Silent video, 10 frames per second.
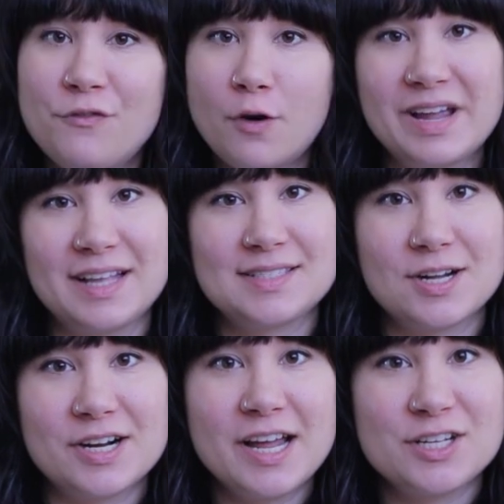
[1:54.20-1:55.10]
Before we get
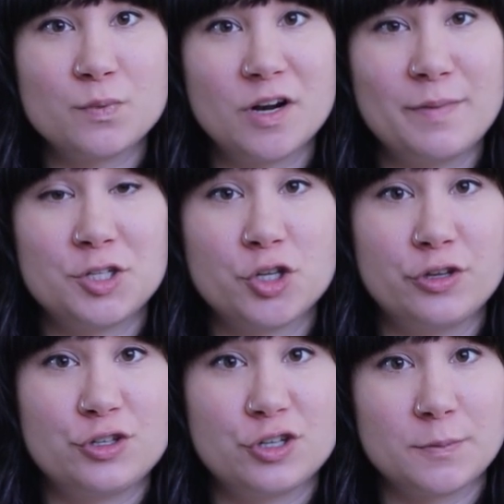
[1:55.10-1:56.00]
started, I just wanna make sure
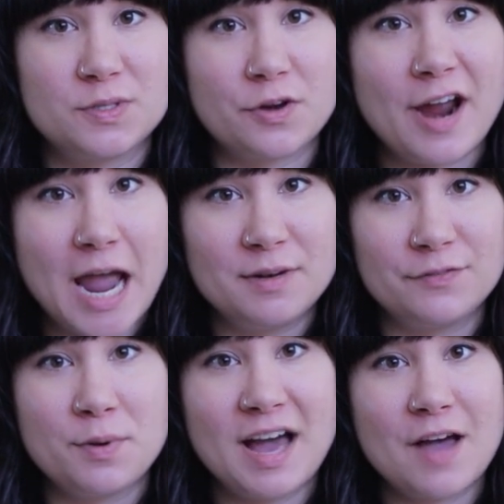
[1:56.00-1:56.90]
that you're subscribed
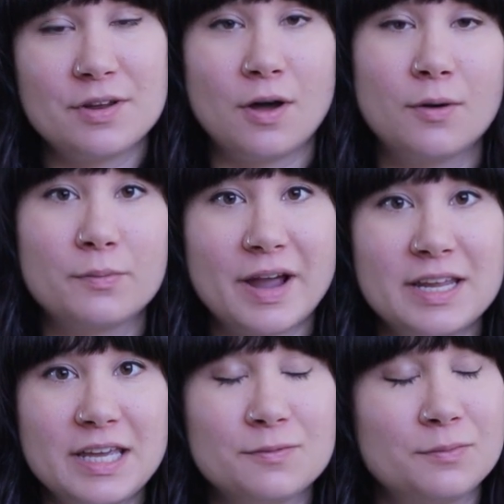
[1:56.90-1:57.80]
if you haven't
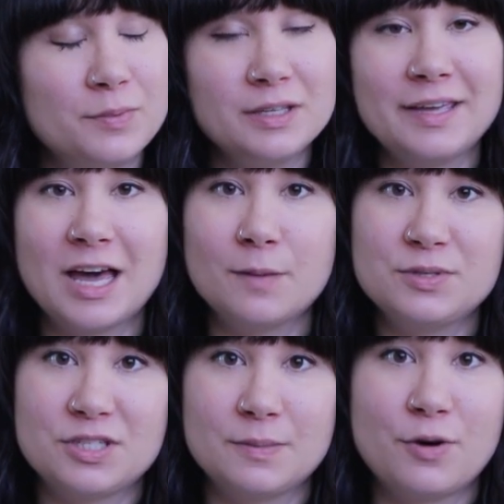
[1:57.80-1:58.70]
already. It really
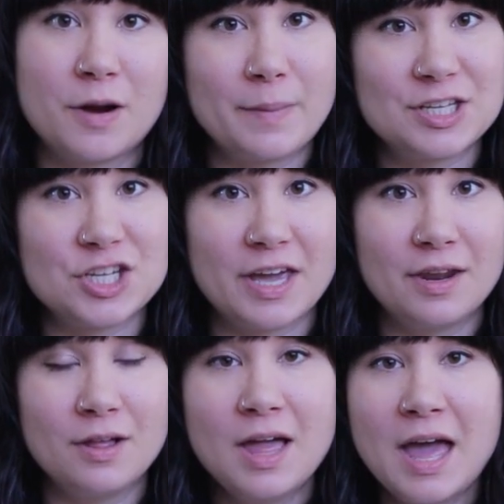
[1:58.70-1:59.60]
helps to support my
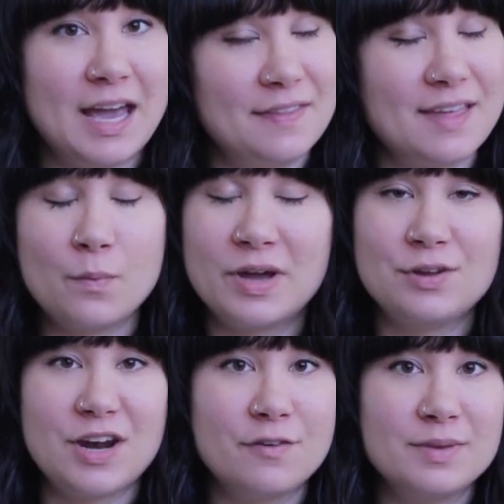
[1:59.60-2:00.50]
channel, and that way
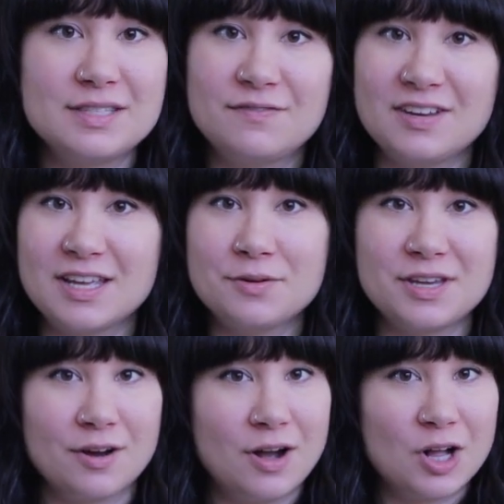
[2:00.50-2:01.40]
you never miss a video
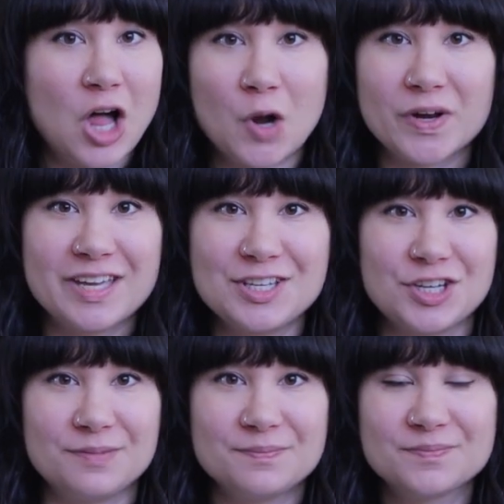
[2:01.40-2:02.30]
here on Clockwork
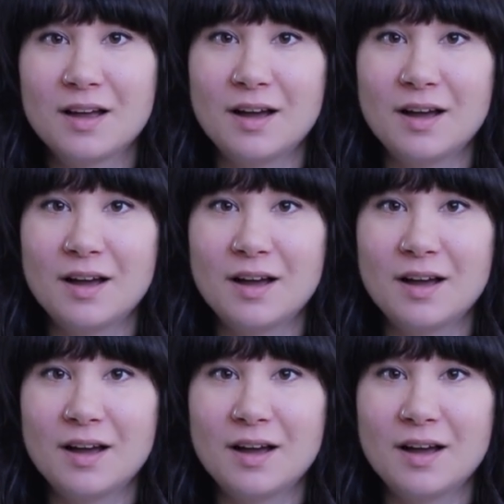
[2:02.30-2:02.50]
Kitchen.